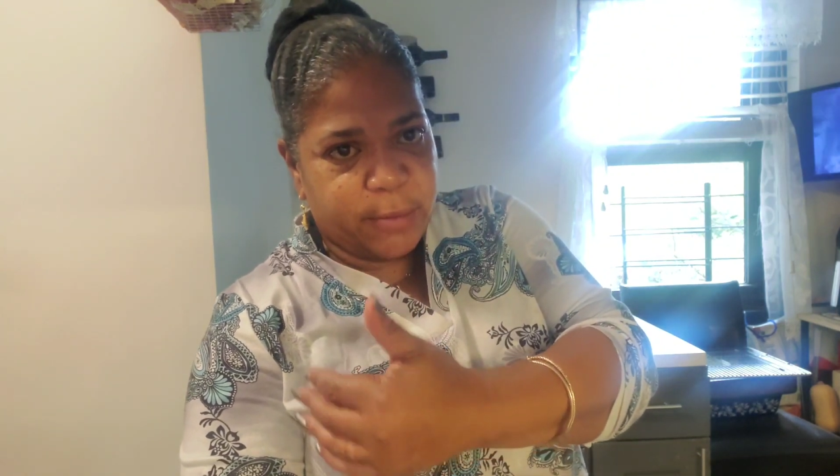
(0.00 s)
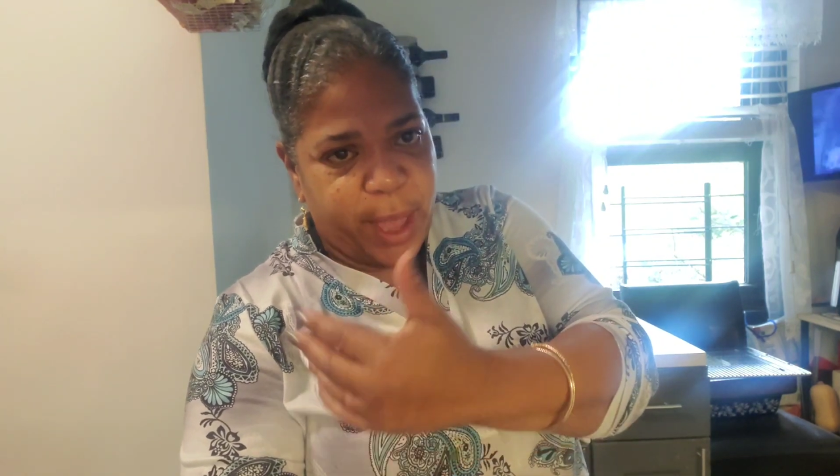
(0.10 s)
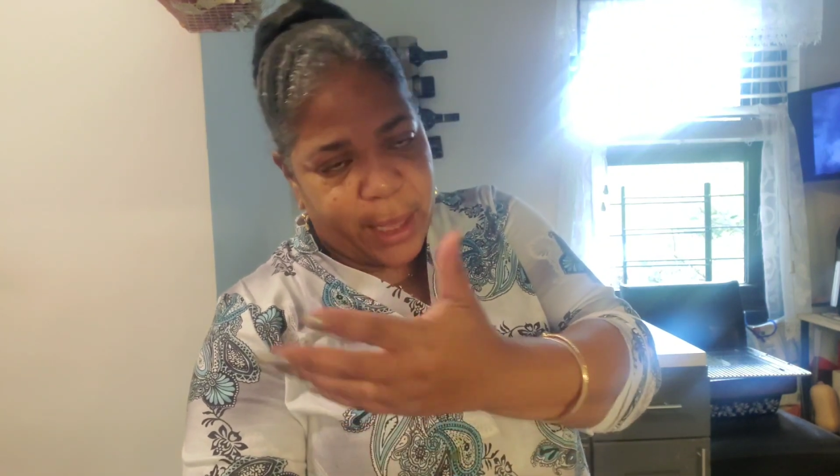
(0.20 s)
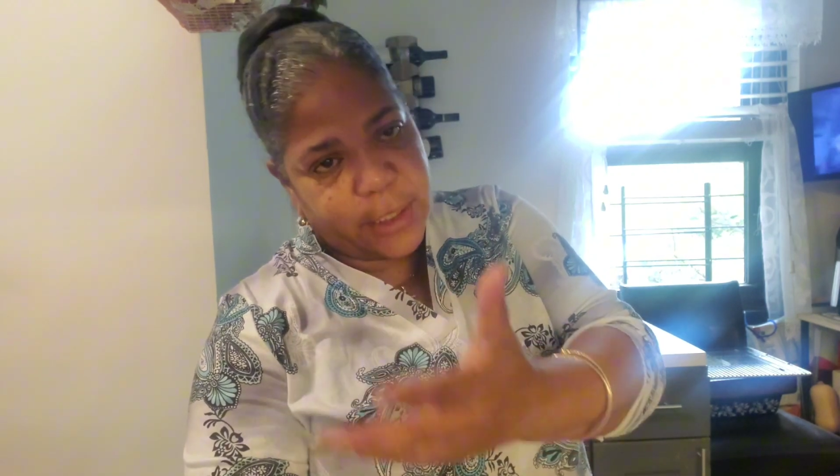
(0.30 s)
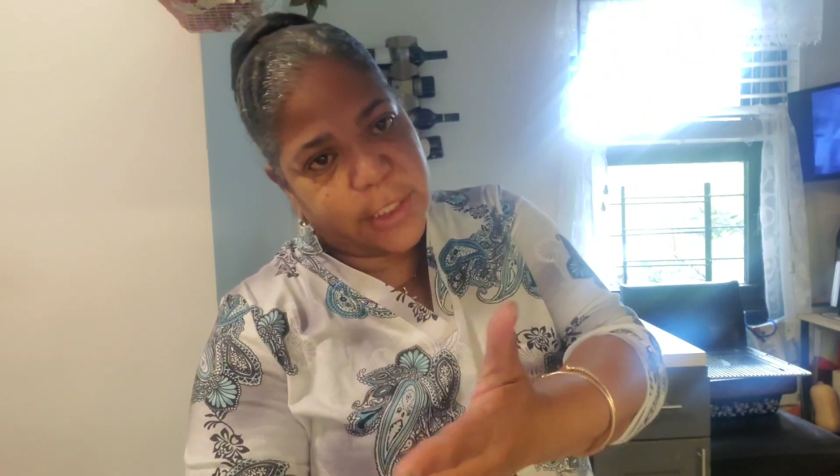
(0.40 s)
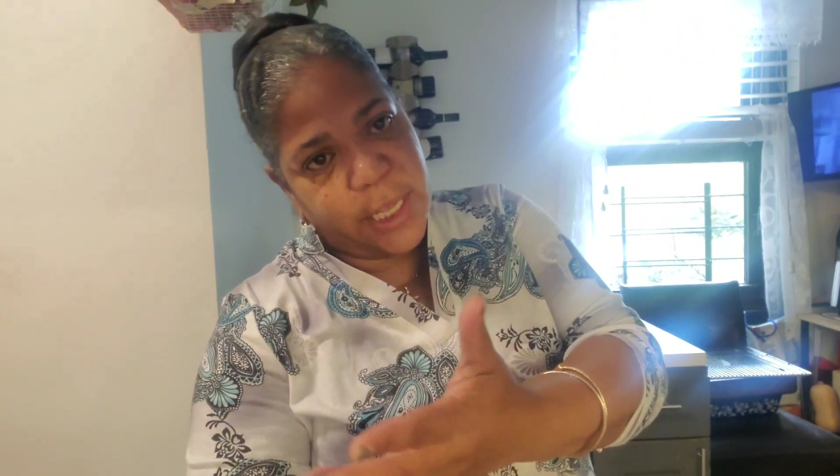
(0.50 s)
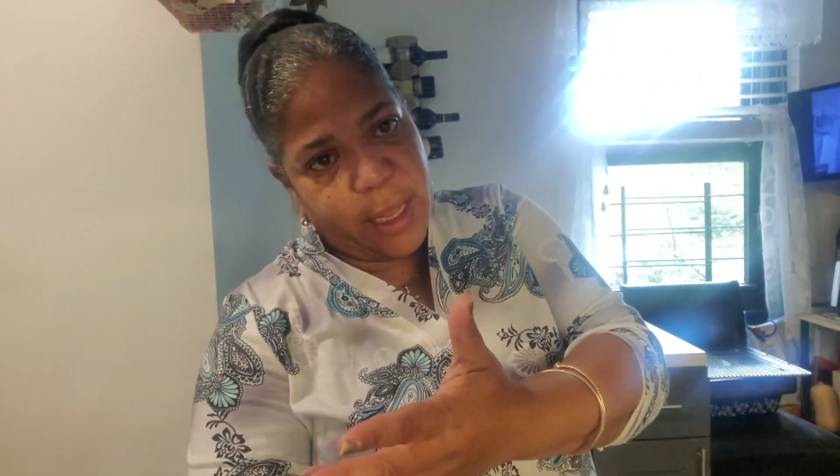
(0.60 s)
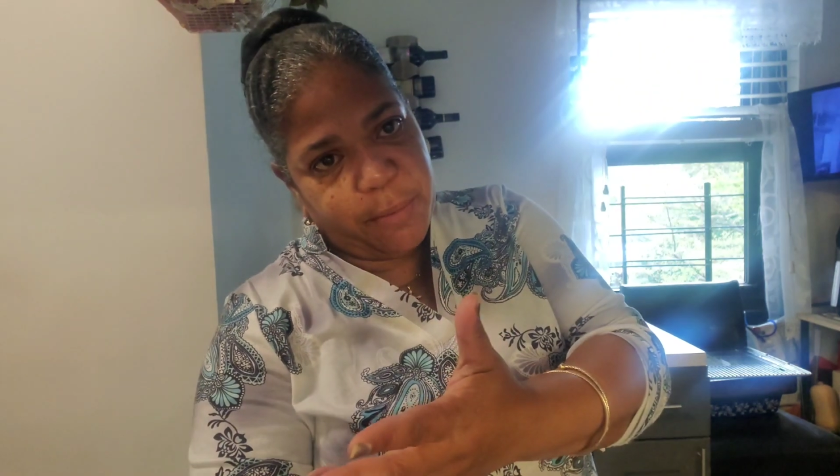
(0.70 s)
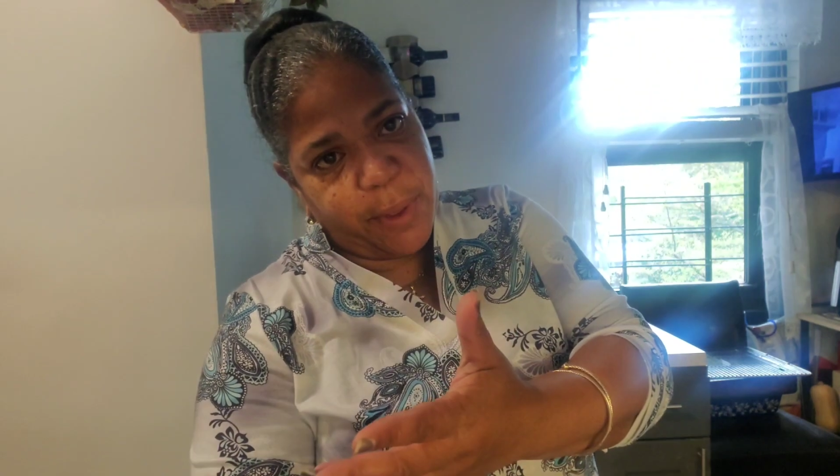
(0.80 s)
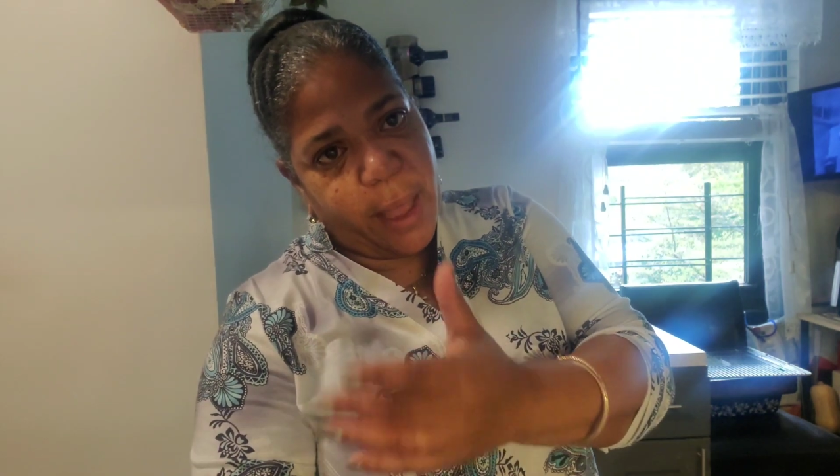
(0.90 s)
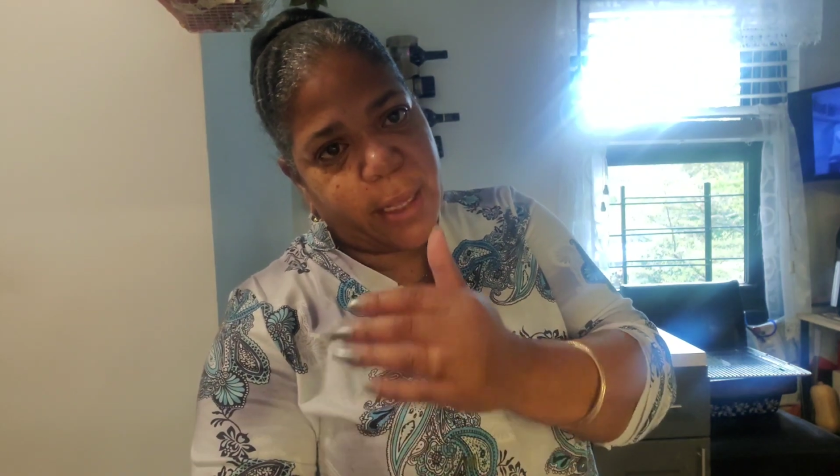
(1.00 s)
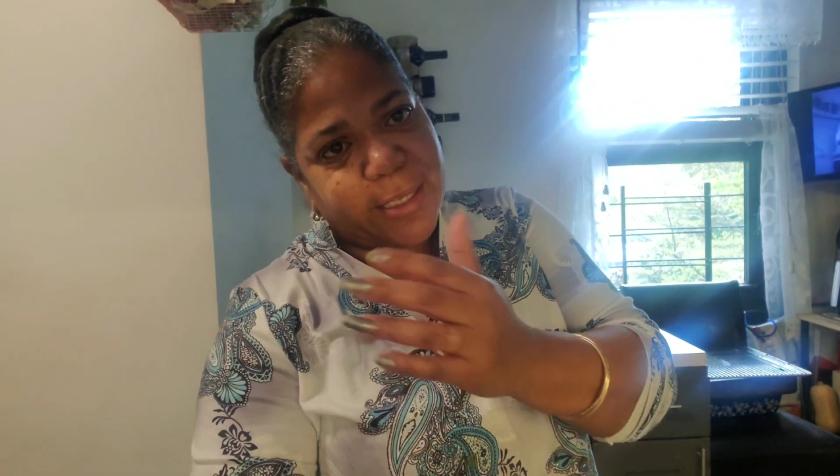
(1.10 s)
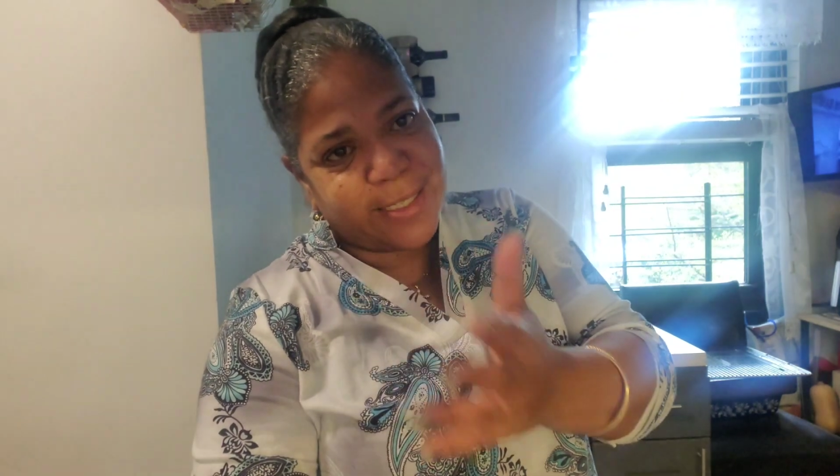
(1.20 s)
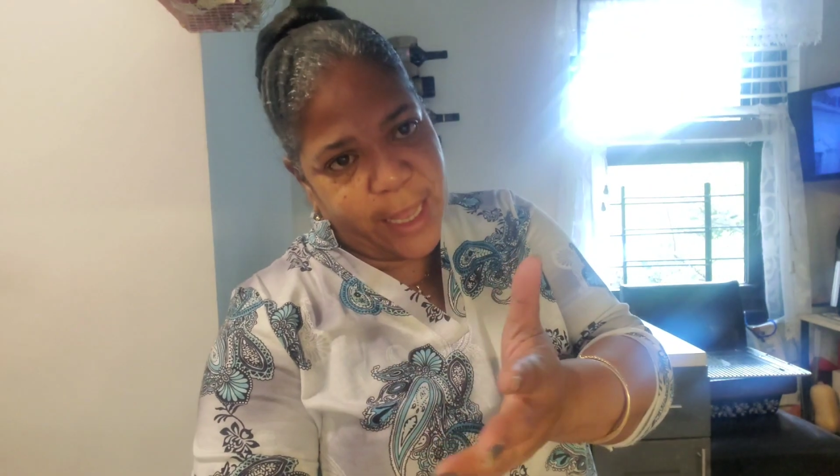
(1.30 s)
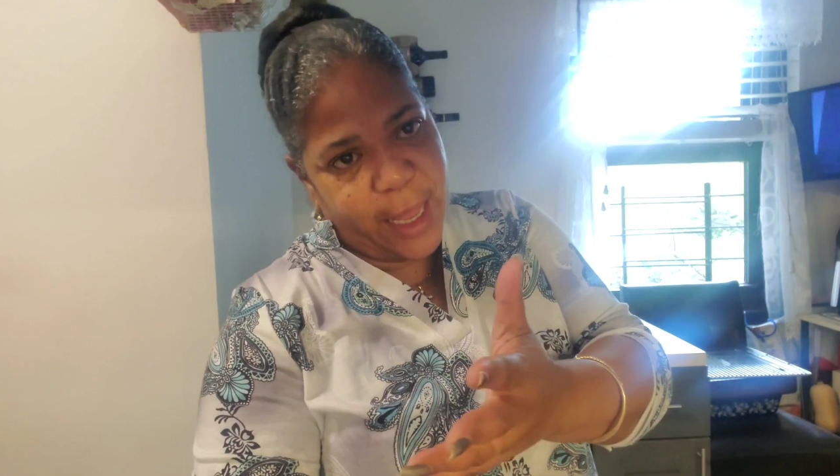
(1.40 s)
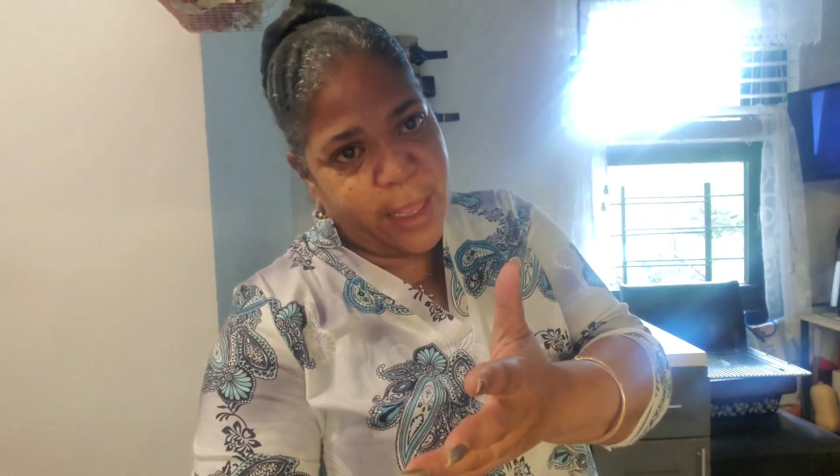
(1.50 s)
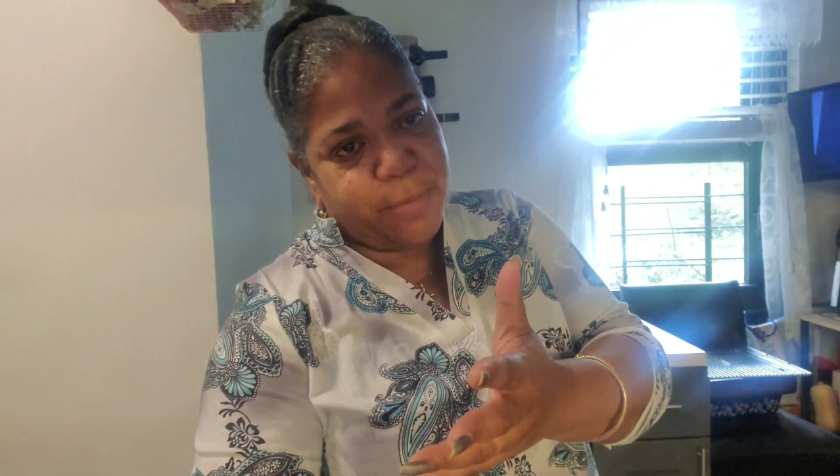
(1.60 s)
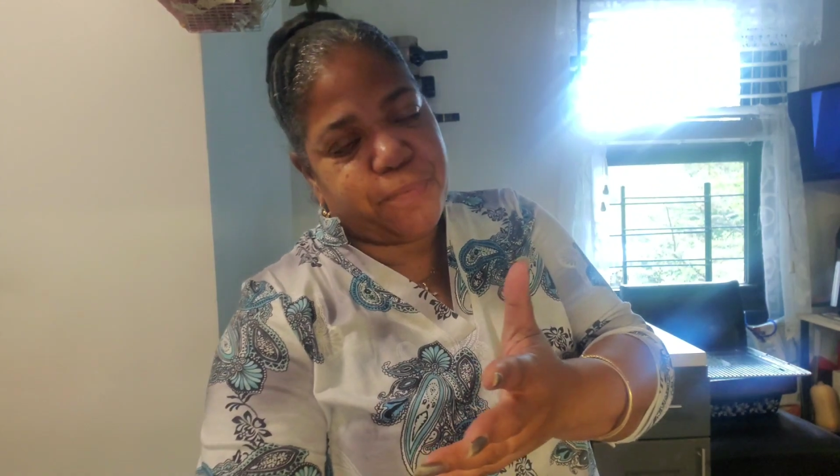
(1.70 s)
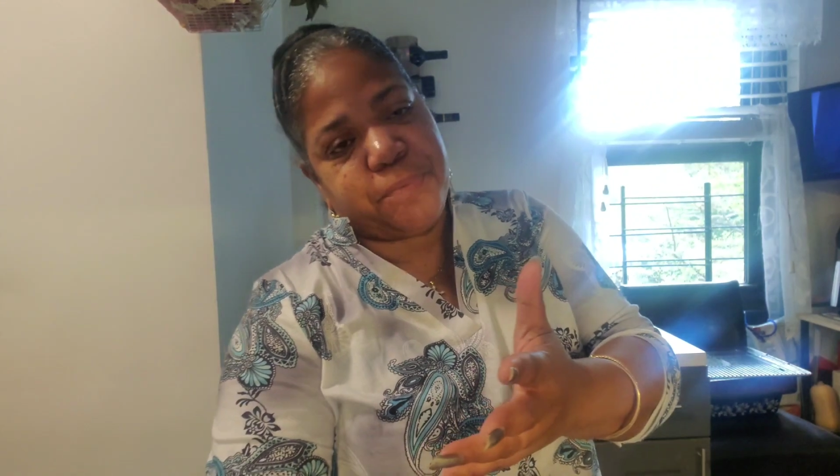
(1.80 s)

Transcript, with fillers: Pakistan, Pakistan,